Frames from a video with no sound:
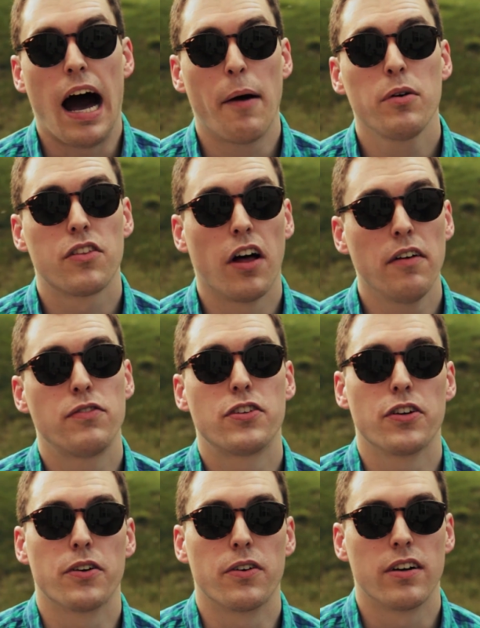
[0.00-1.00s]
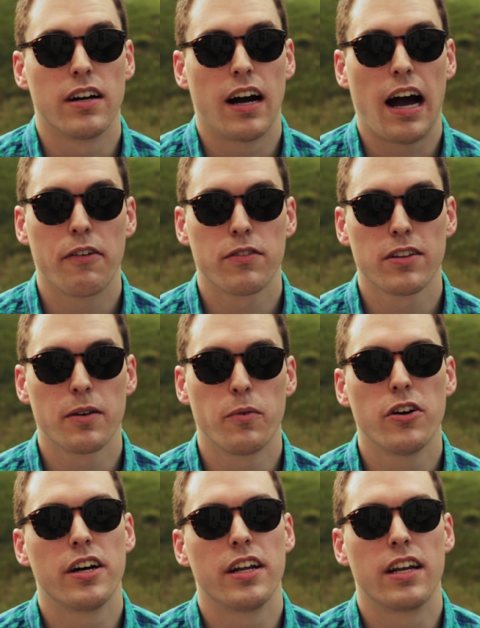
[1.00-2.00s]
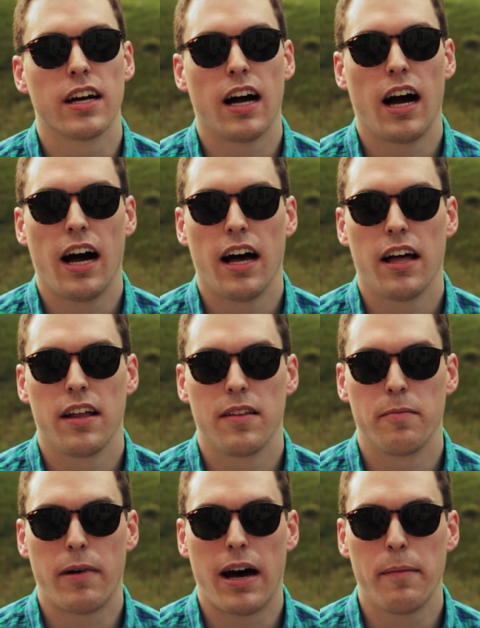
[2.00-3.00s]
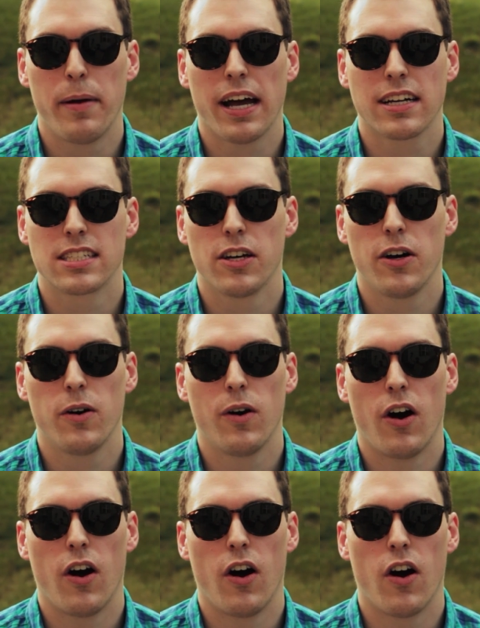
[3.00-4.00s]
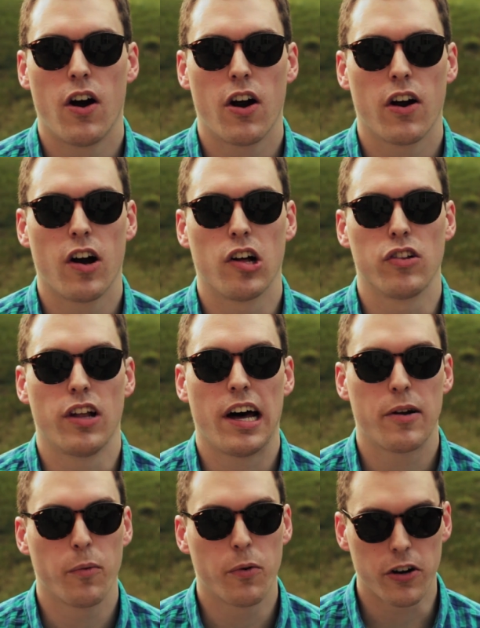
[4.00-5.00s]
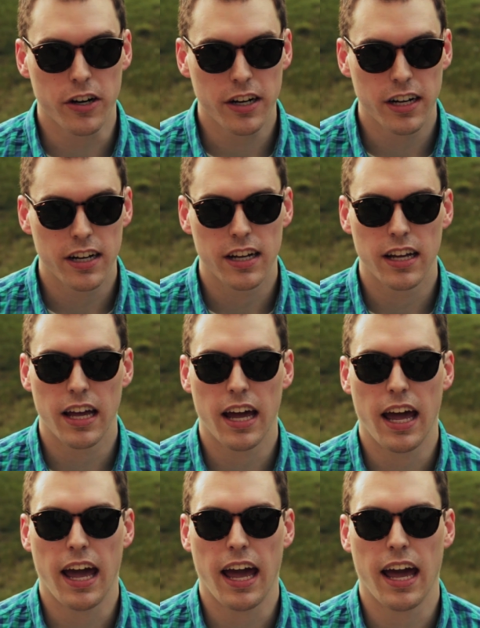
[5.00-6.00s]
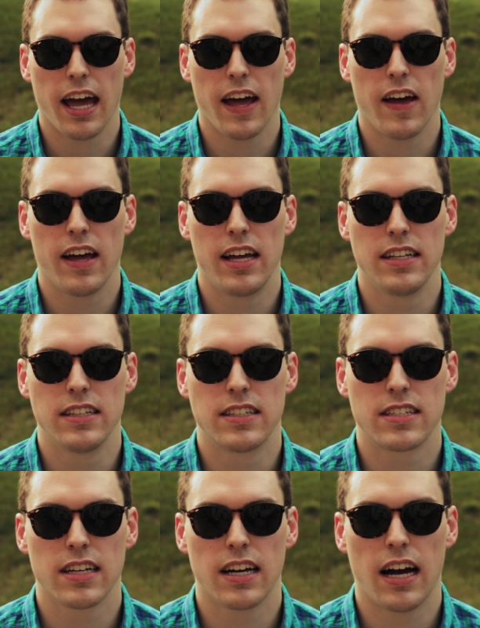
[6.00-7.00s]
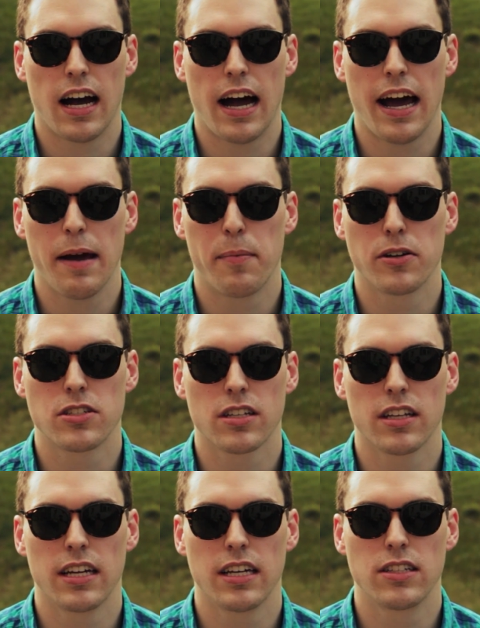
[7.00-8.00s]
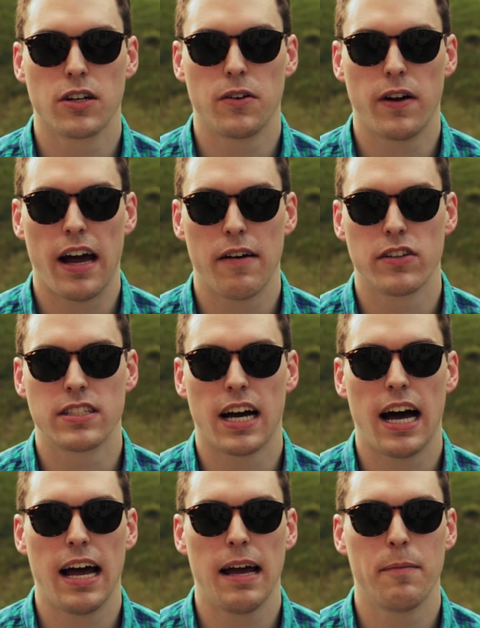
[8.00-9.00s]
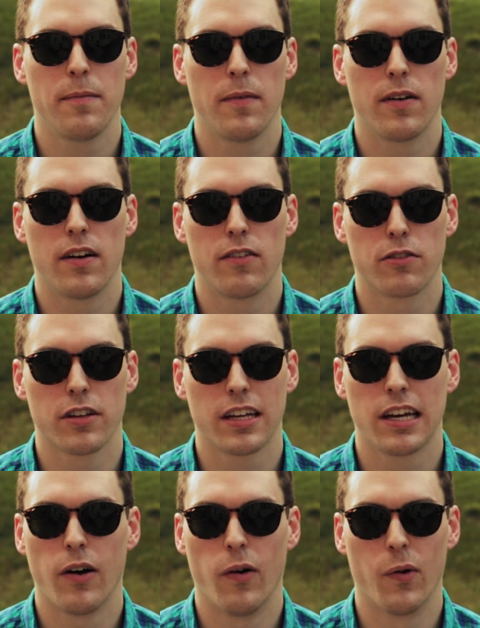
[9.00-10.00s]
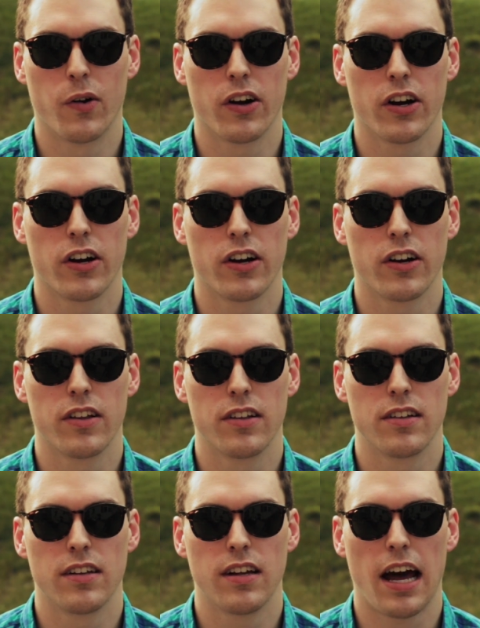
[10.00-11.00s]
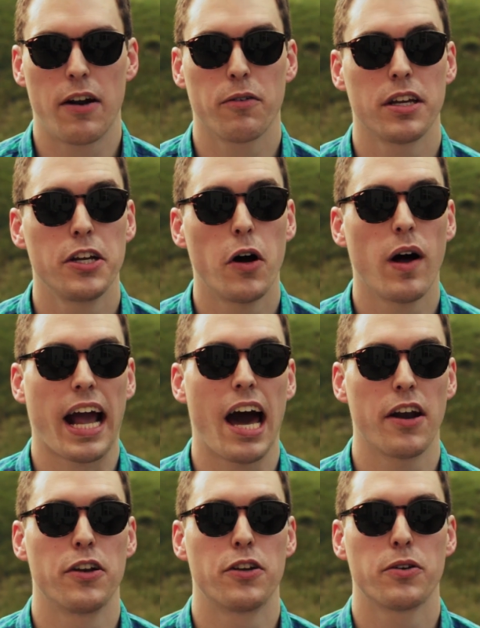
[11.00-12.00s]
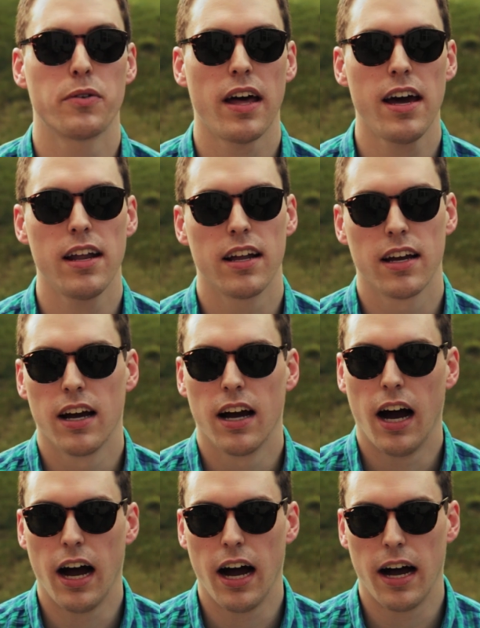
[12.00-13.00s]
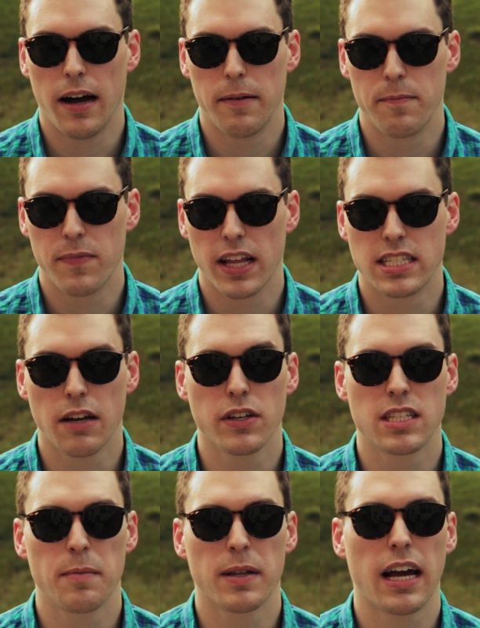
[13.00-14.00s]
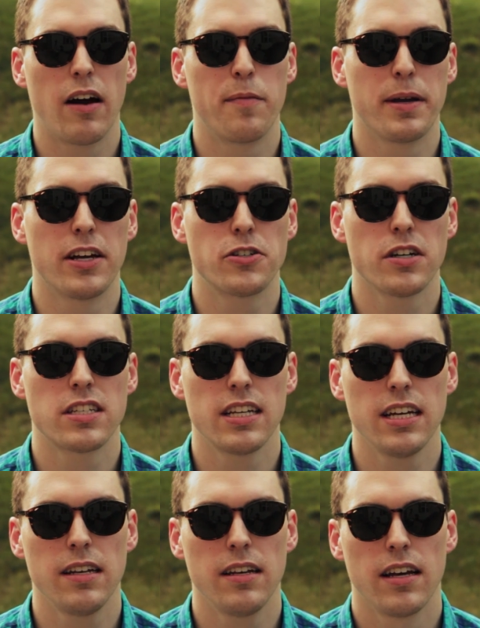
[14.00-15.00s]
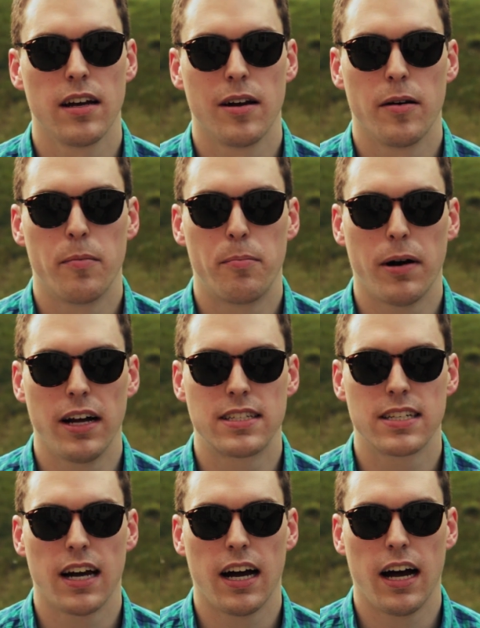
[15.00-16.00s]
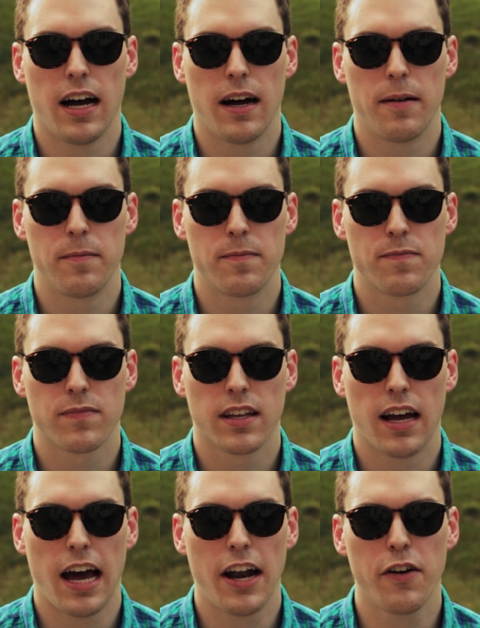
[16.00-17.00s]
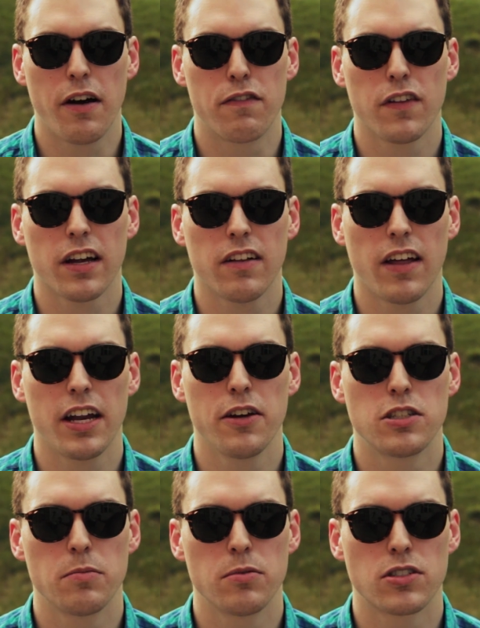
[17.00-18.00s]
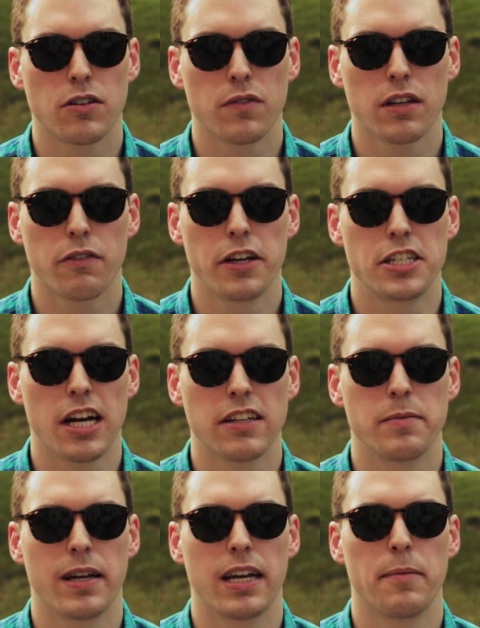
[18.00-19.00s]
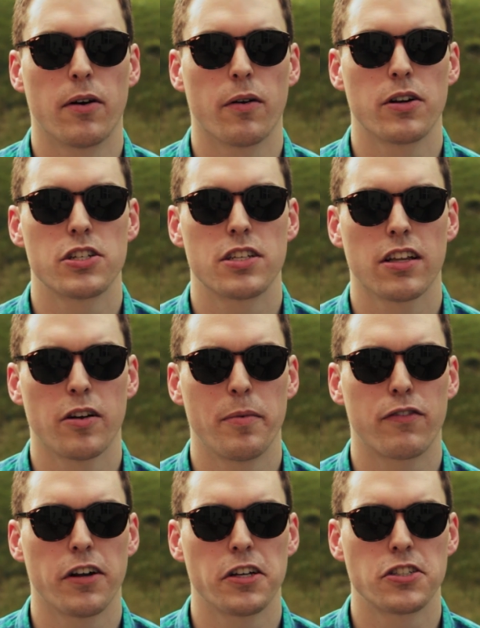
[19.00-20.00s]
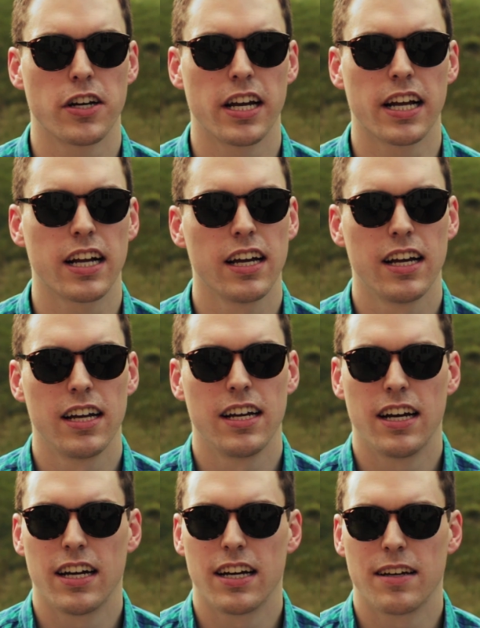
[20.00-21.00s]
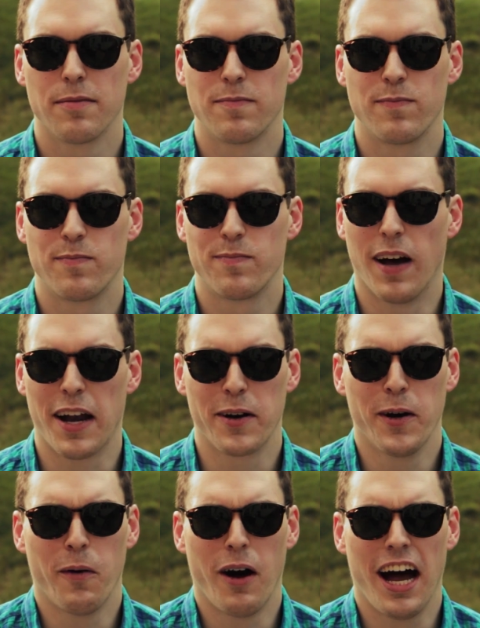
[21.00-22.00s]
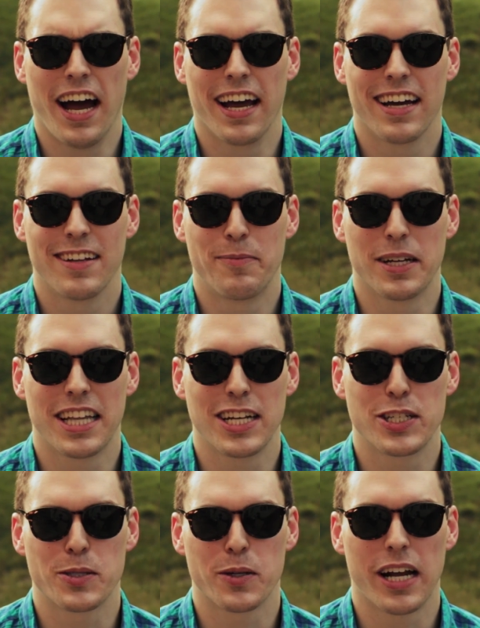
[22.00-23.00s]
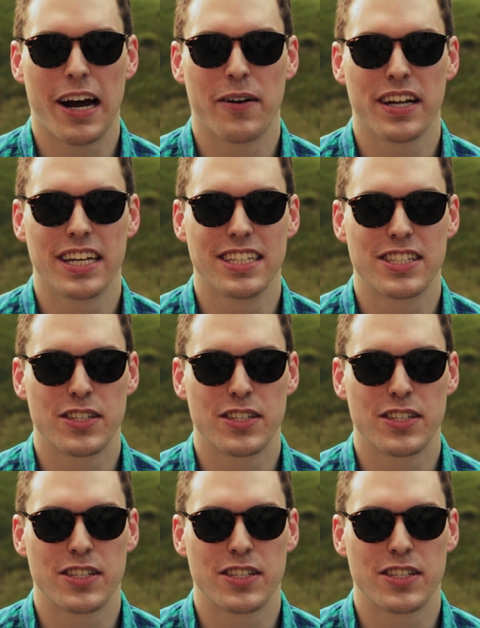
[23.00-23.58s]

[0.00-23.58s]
I would love to. I really would. Mod packs, though, are a lot of work, and I personally don't have the time, really, or I don't really know like how to do that. It's definitely something I would be interested in, but I don't know. I feel like a lot of YouTubers don't really reach out to me anymore, which is a little bit frustrating. I don't know why, but that's just sort of how it is.